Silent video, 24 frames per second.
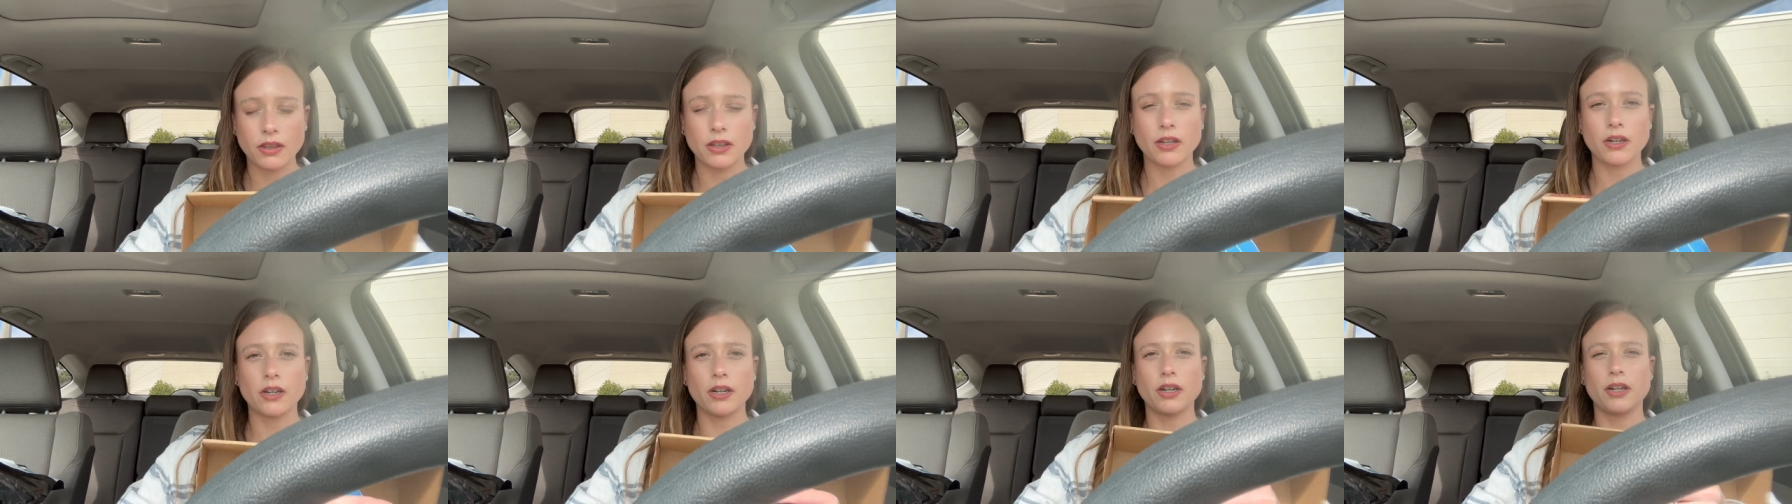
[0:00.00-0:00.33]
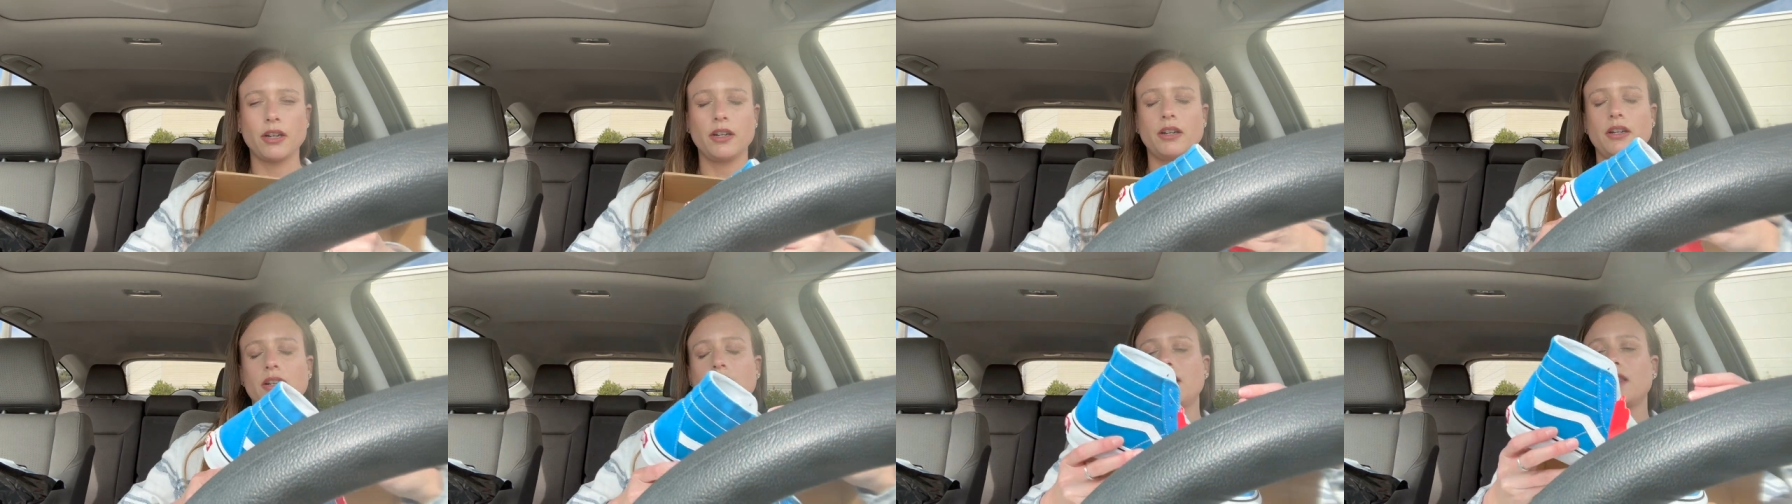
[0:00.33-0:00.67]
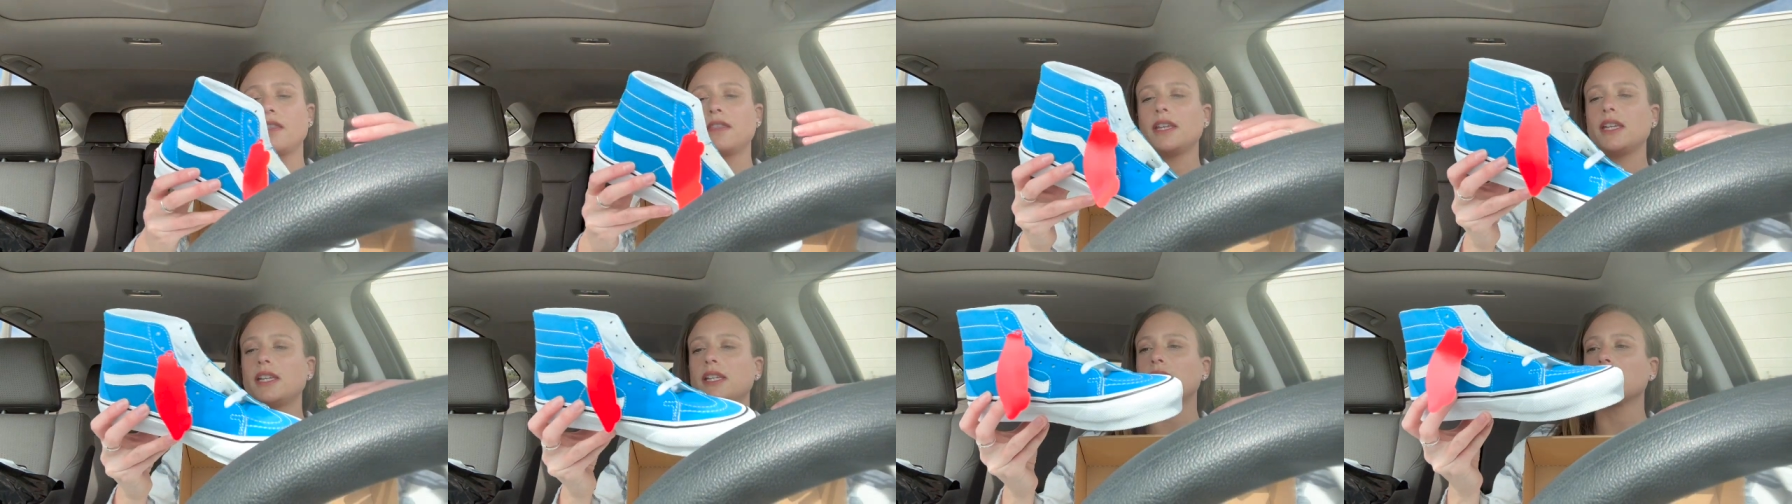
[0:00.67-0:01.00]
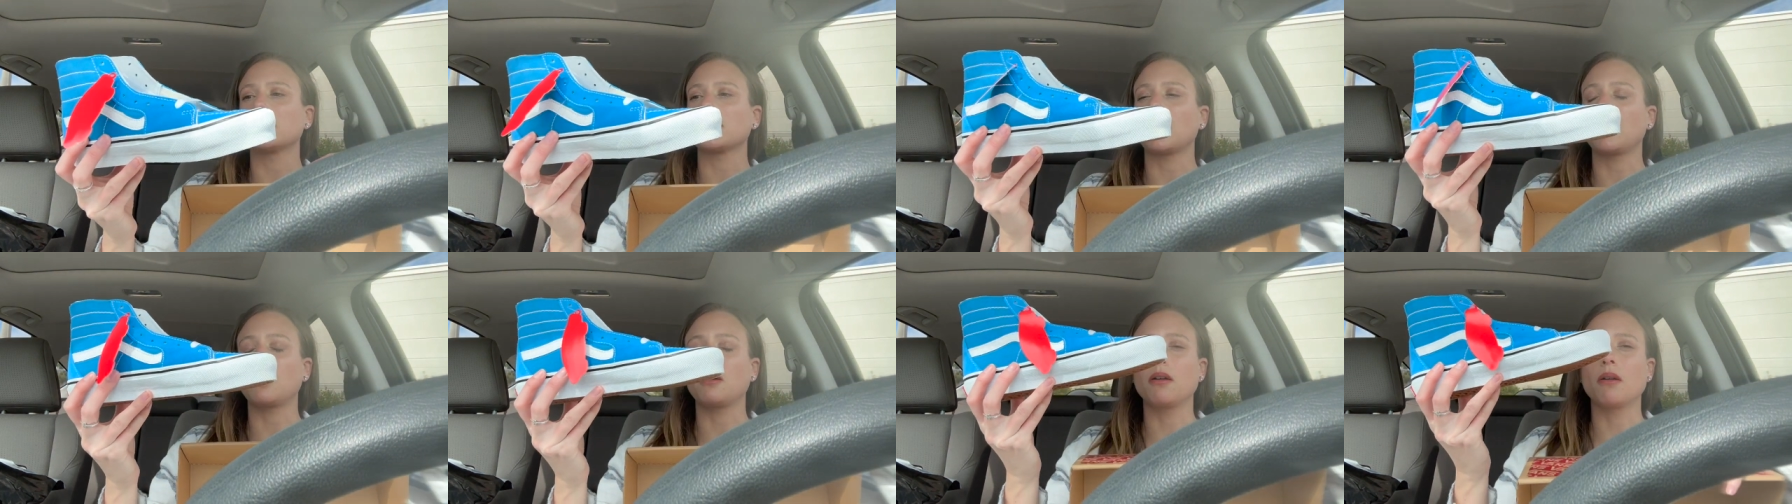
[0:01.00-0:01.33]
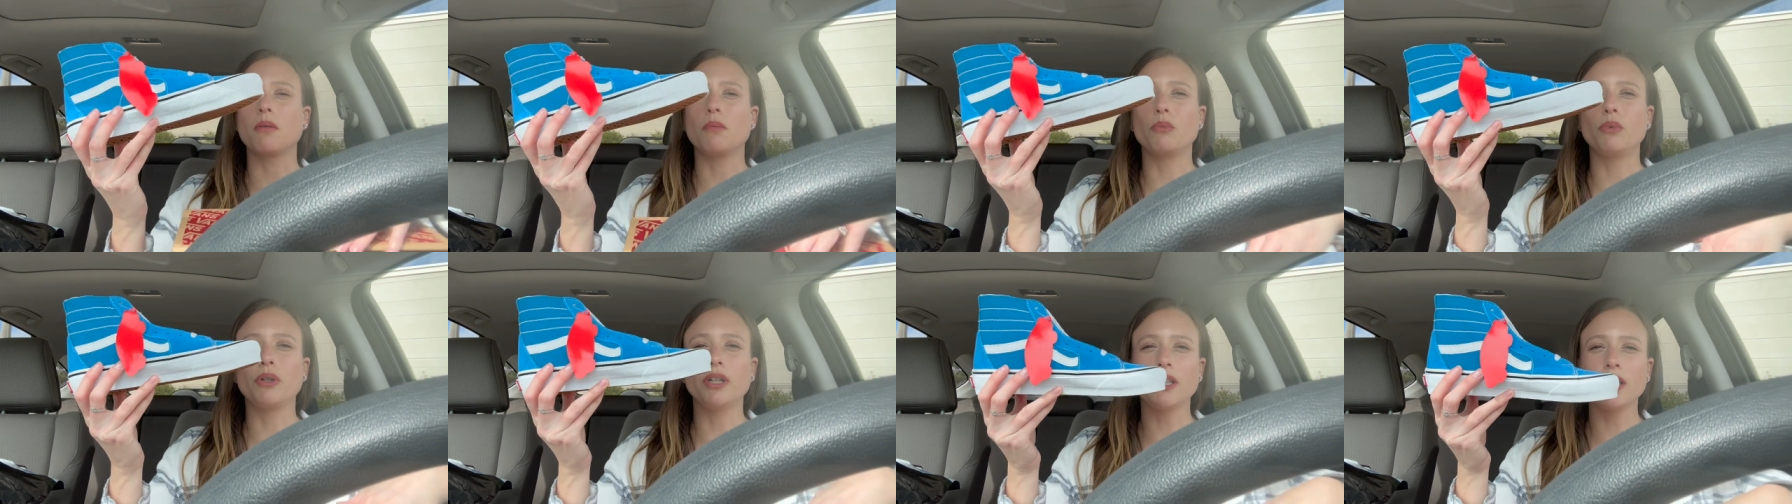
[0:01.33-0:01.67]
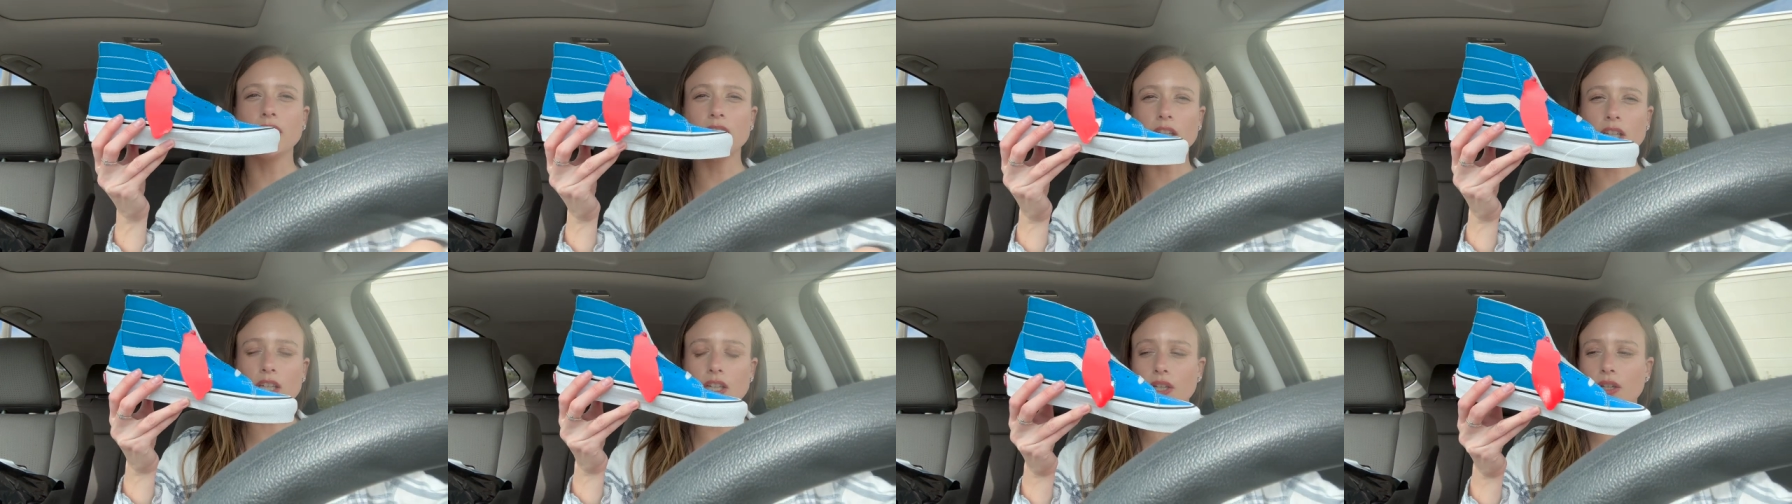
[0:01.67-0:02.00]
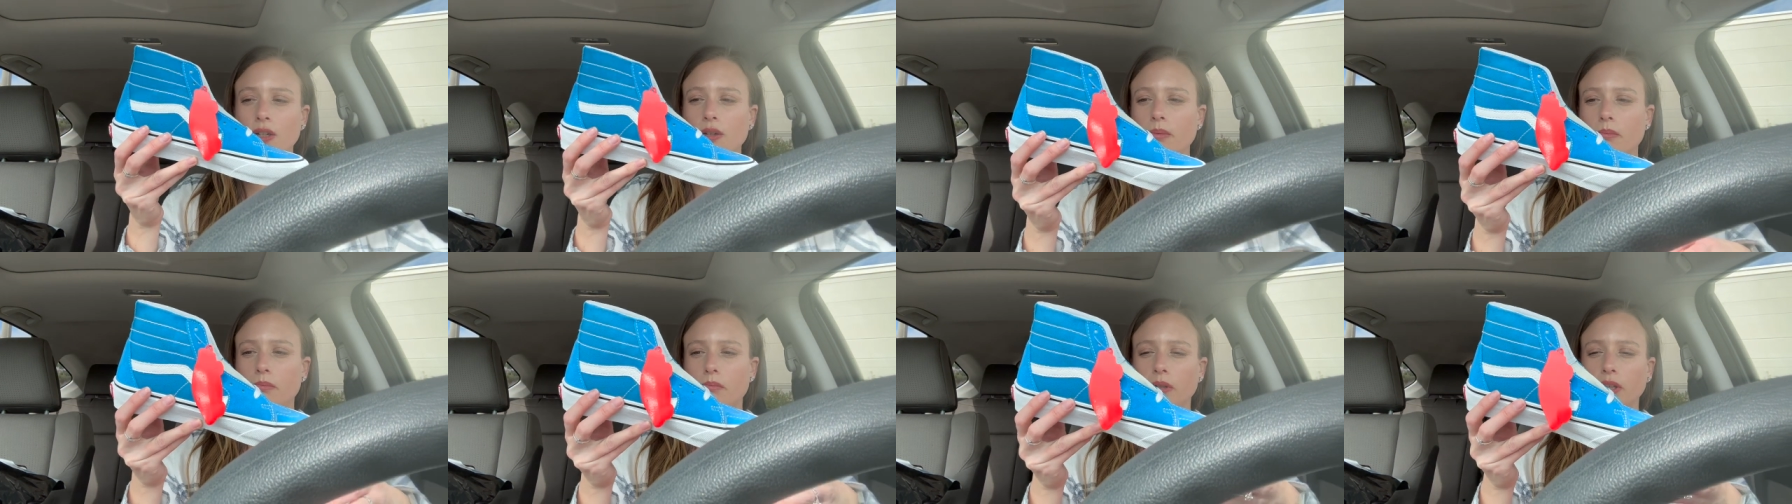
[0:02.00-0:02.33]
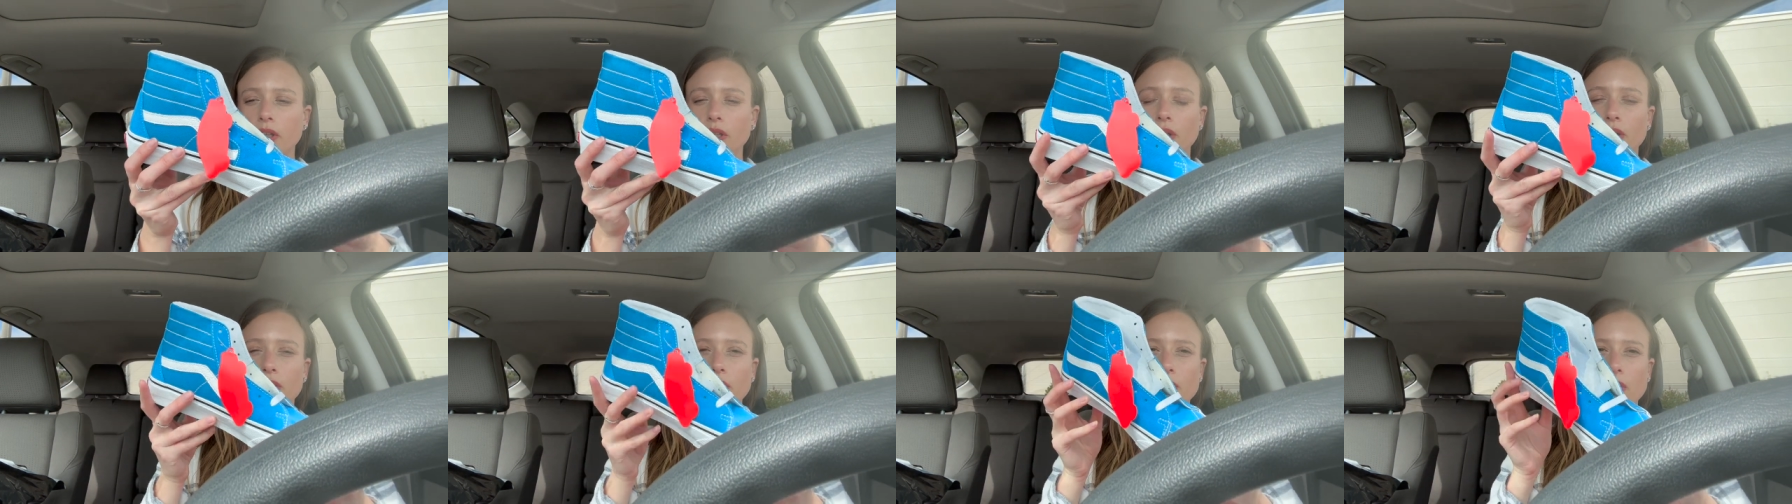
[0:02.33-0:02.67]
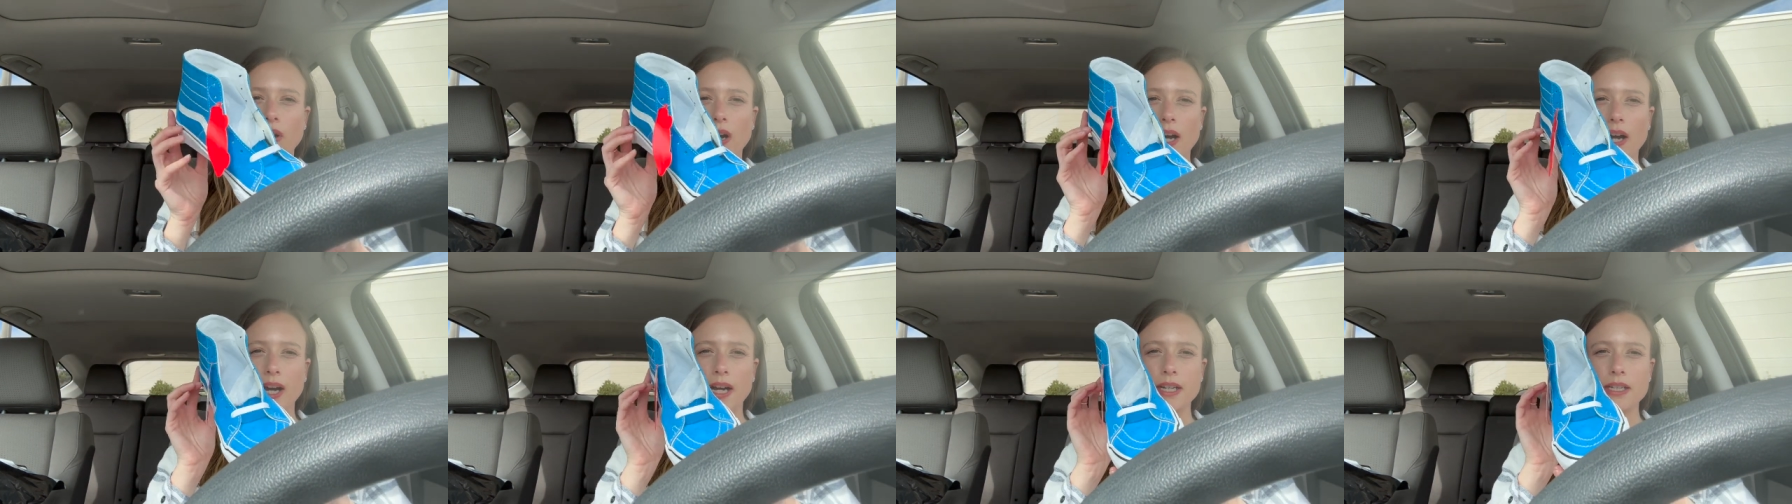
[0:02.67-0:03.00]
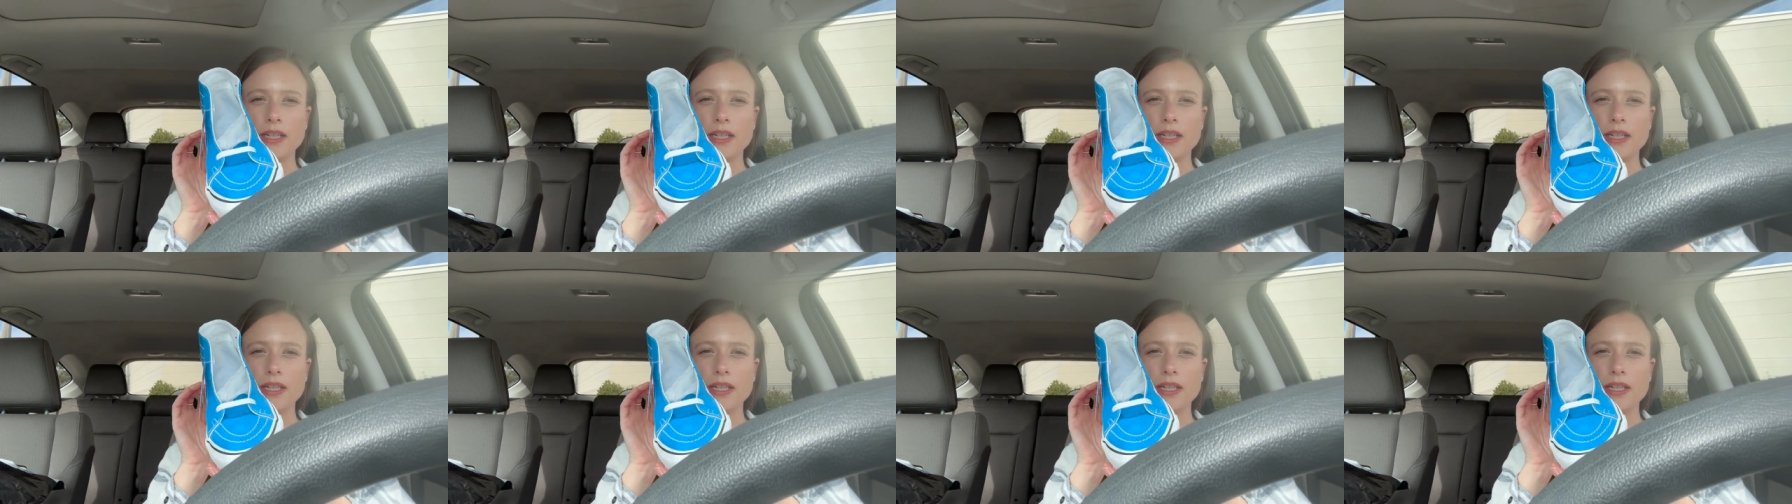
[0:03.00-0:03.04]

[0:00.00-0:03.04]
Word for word: They're these really cute blue high